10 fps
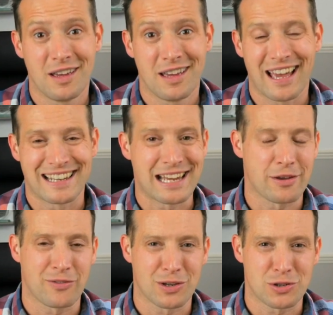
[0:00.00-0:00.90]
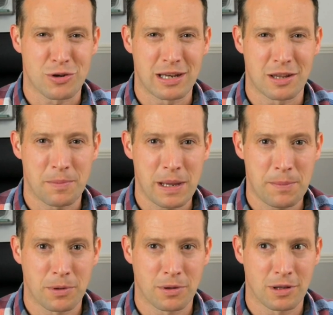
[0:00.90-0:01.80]
and now you've got to train other
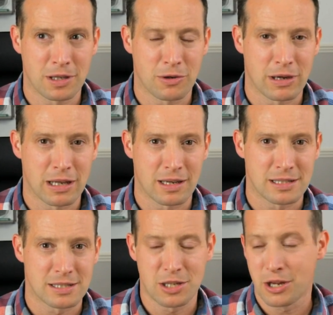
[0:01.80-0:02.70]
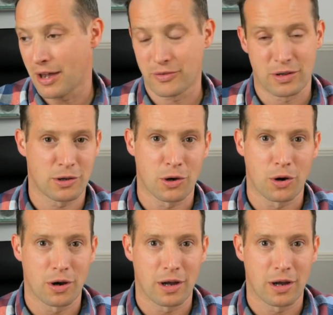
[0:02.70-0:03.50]
people, and you realize you haven't got